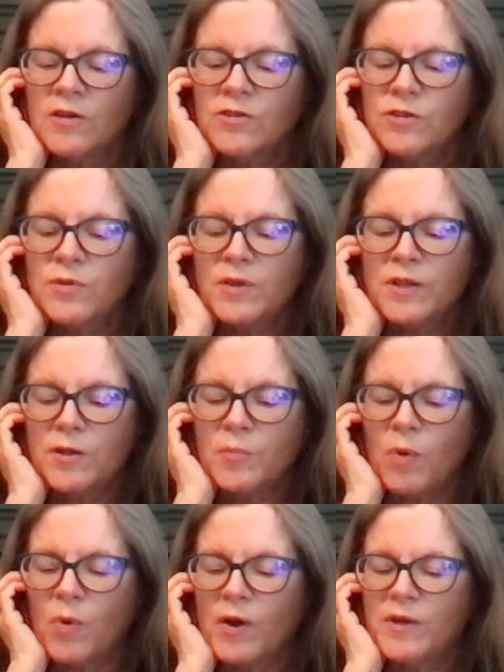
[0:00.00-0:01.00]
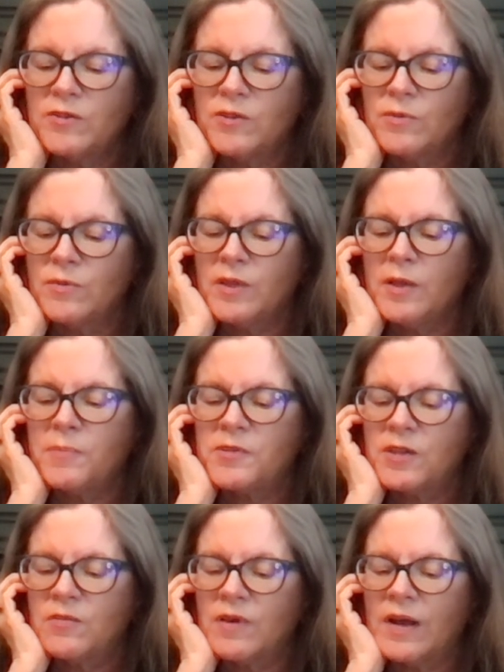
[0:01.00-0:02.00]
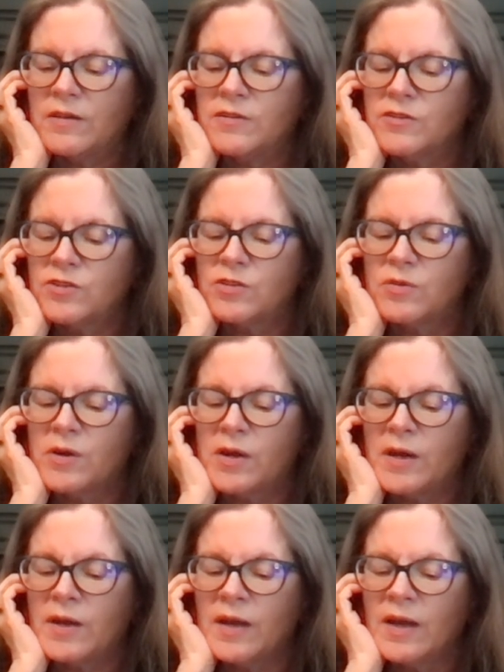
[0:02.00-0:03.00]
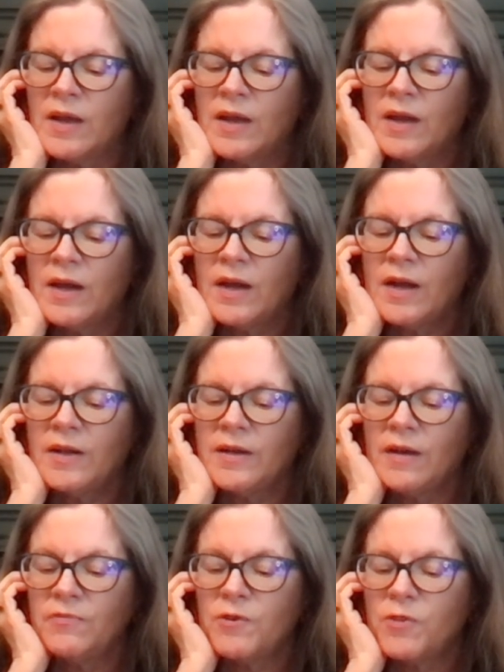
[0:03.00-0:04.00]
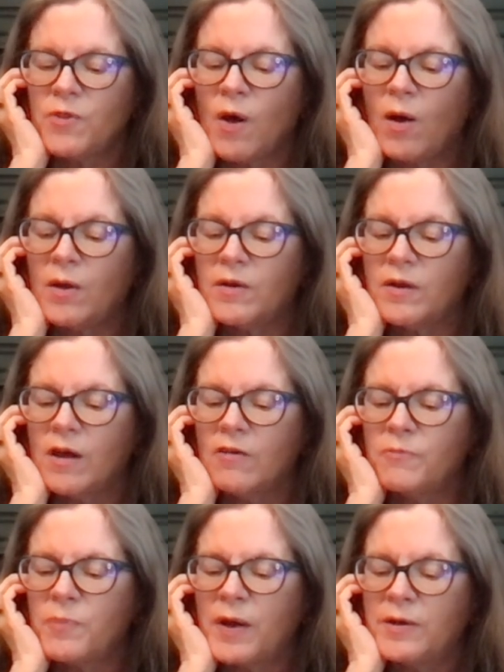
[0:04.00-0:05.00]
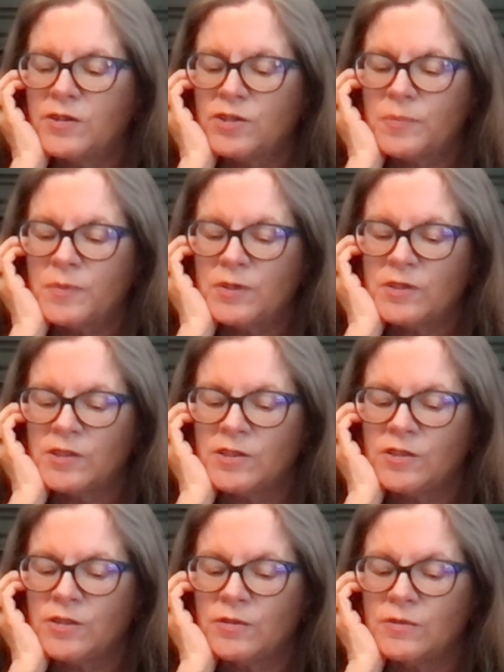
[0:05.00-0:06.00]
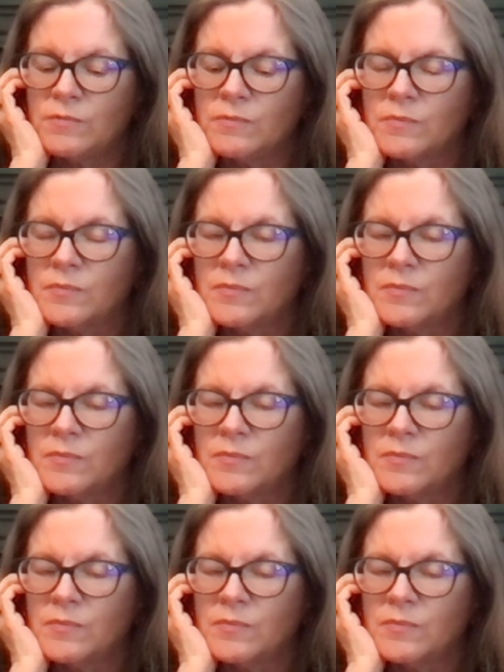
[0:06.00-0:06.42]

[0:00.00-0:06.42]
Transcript: two little boys who leaped in reckless joy and never thought of punishment and doom.